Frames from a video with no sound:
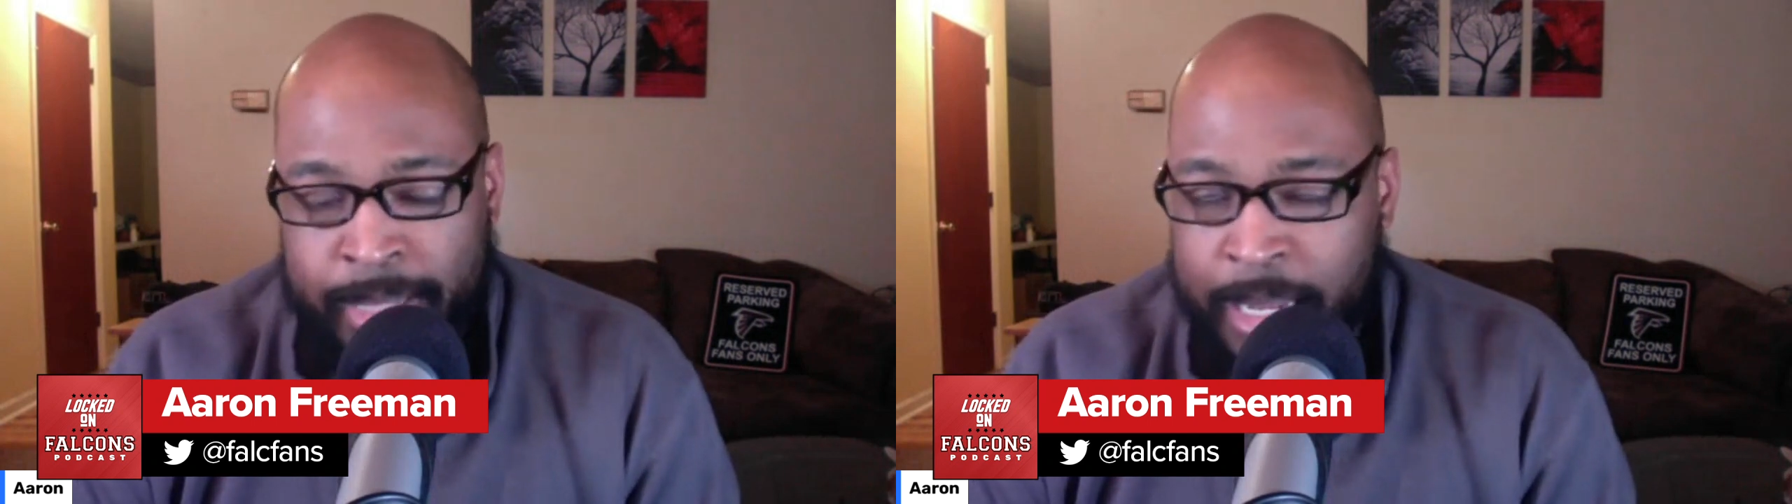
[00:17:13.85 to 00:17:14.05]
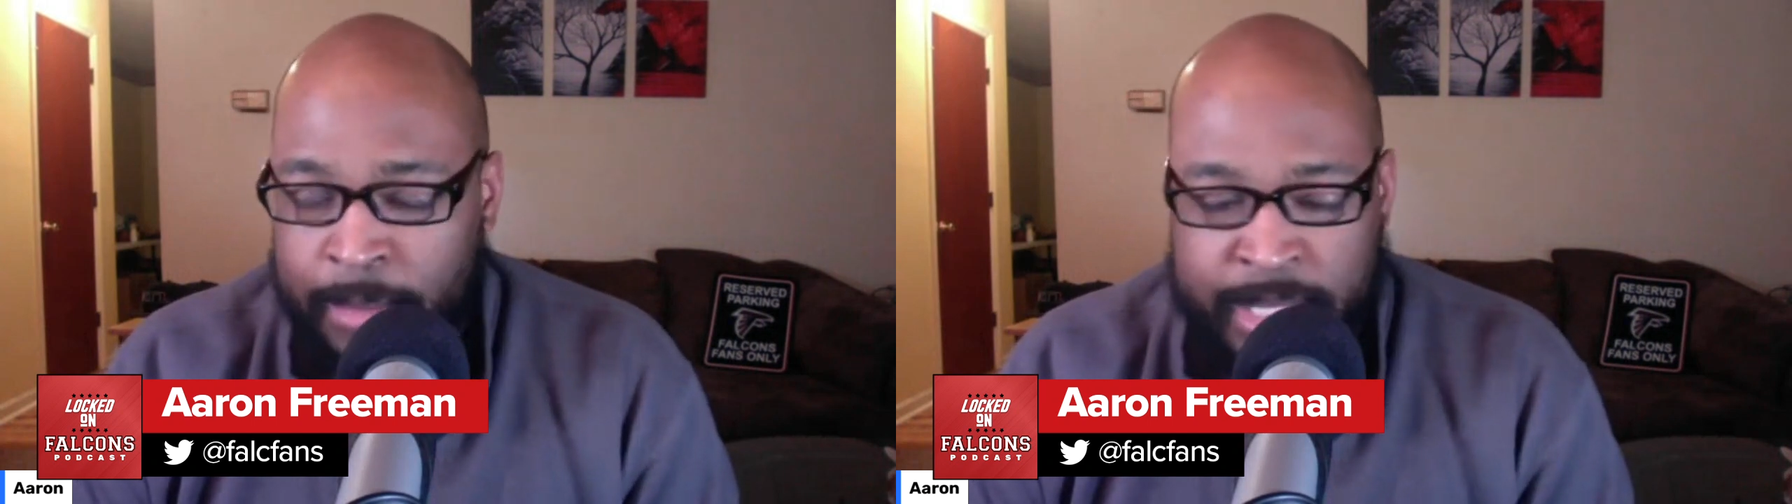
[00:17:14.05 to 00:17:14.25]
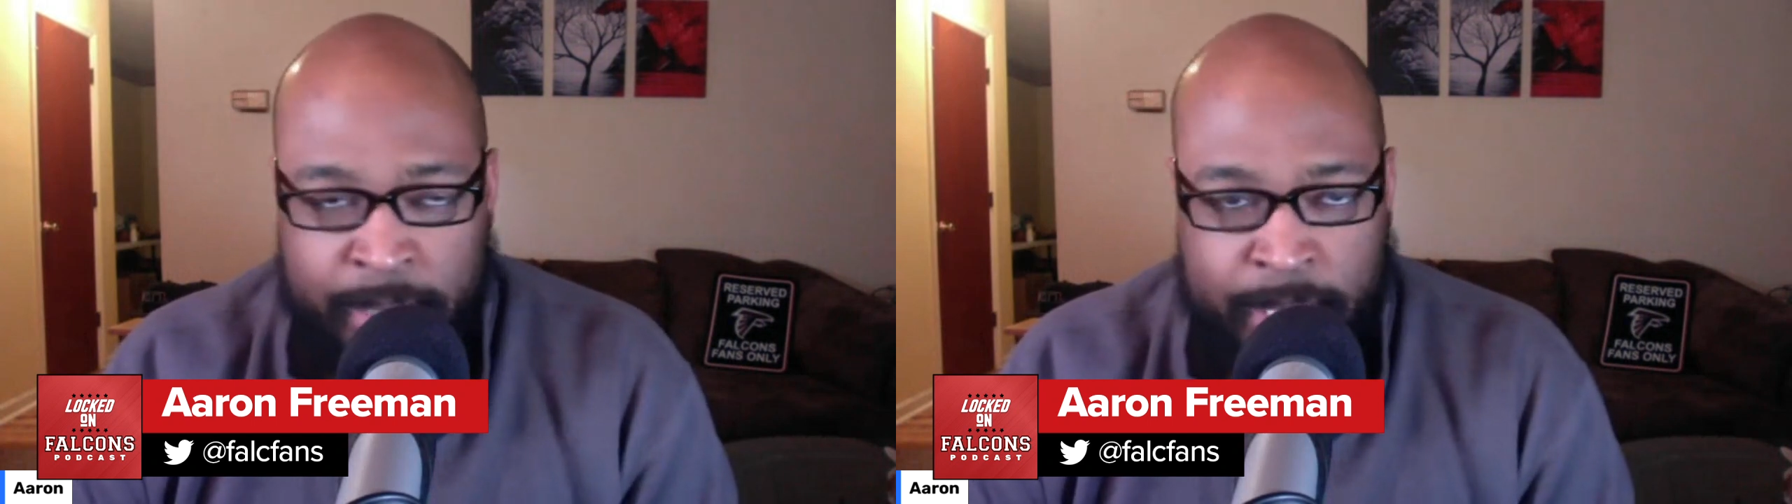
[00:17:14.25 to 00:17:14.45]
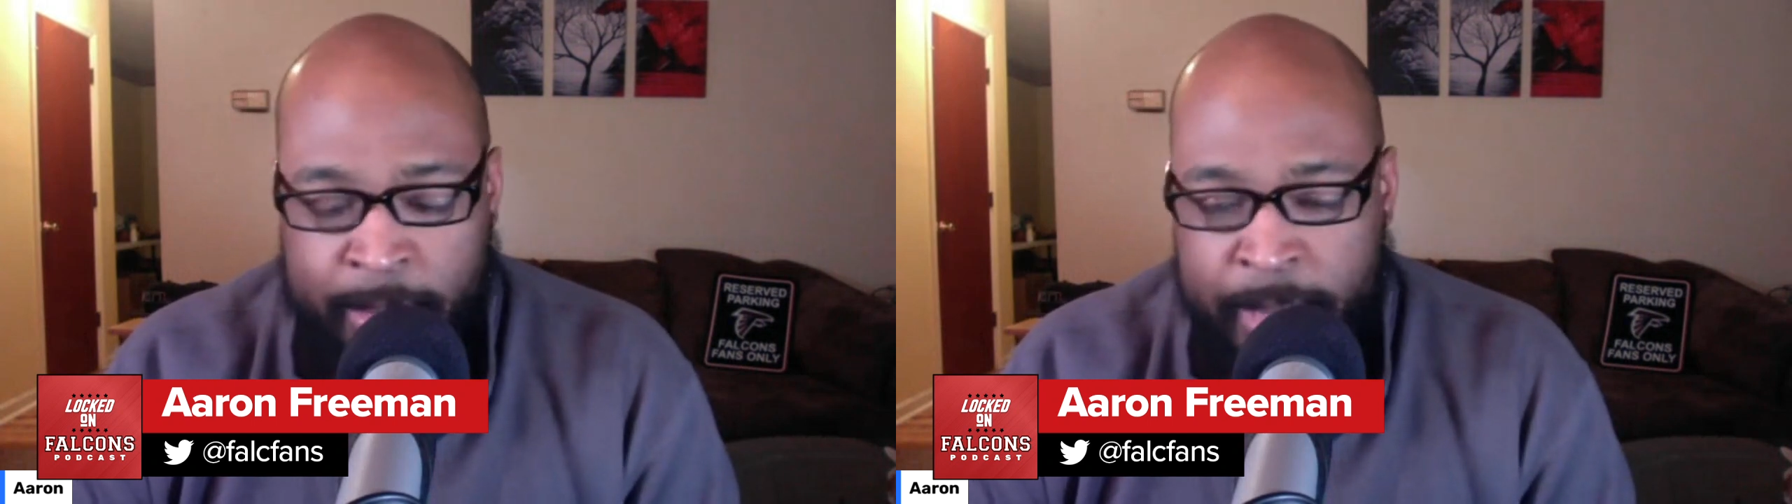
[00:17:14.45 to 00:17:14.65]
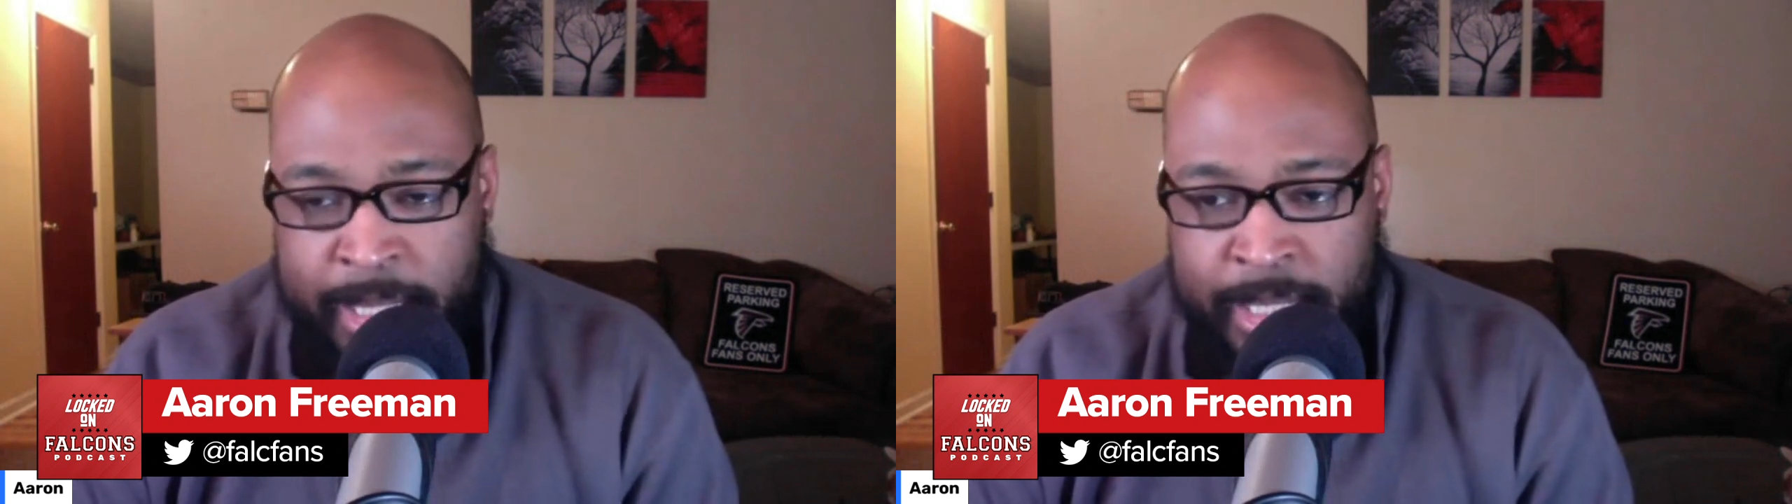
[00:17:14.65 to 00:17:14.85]
that'll be something I'll
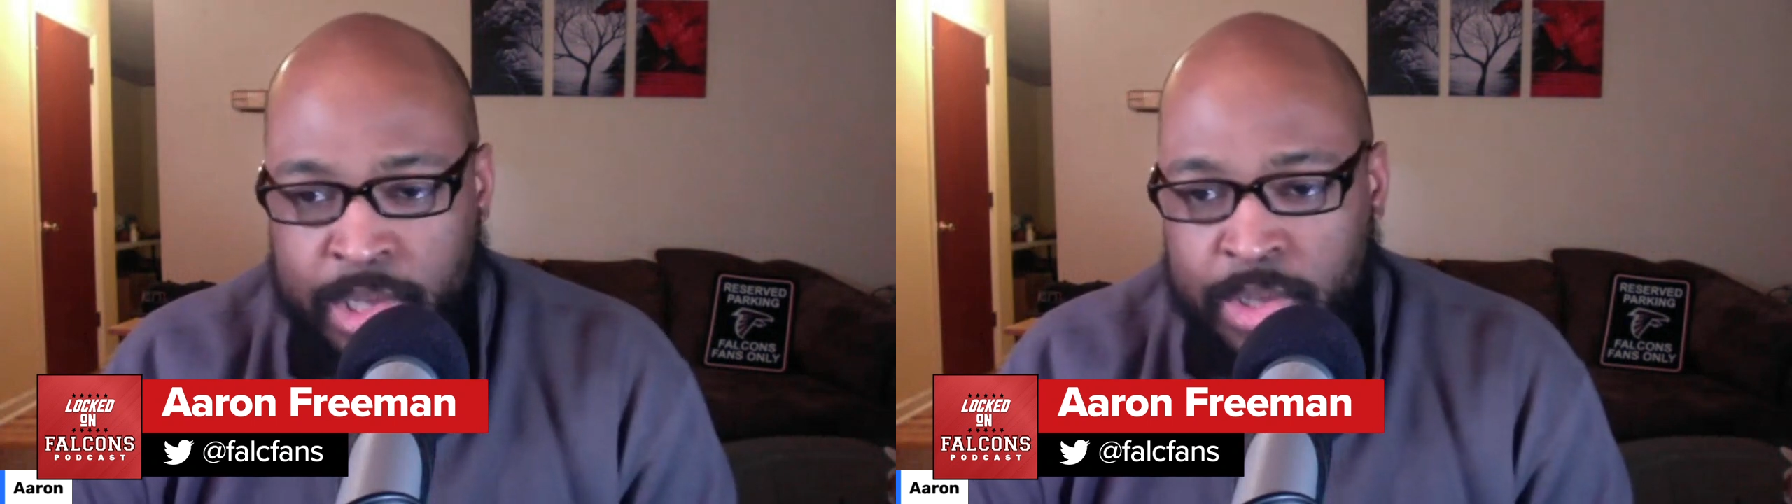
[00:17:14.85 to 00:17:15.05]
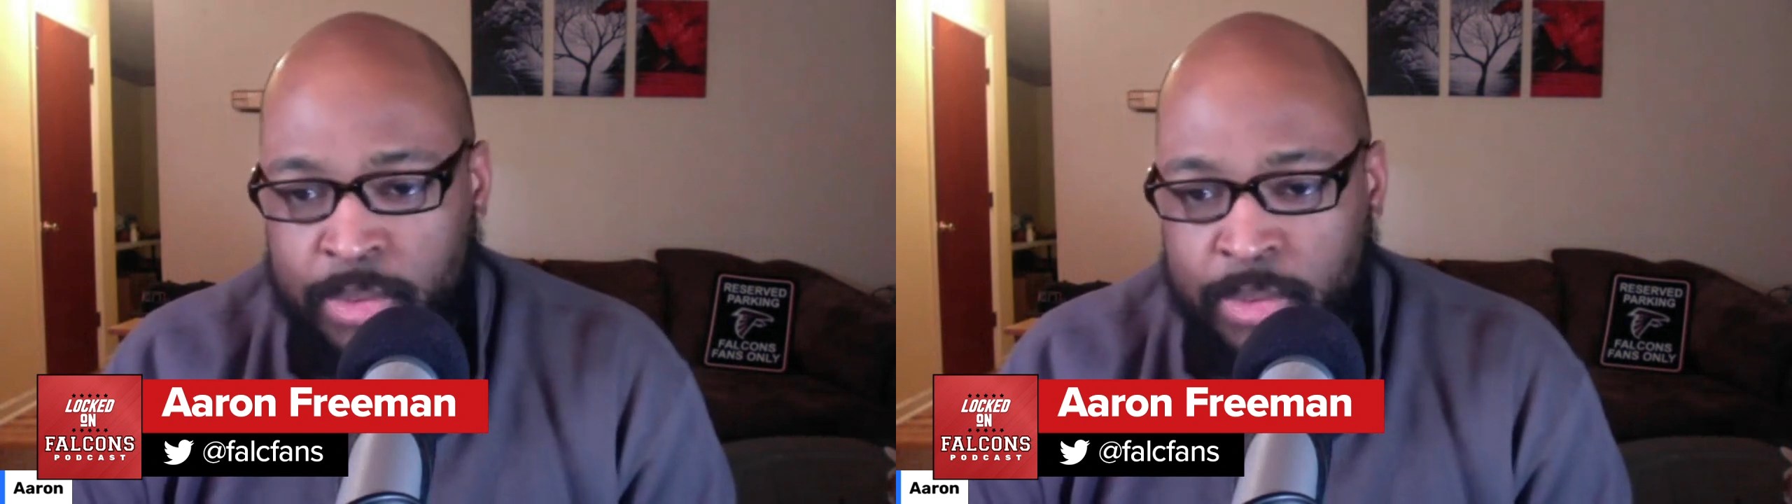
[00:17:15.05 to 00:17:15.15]
pay attention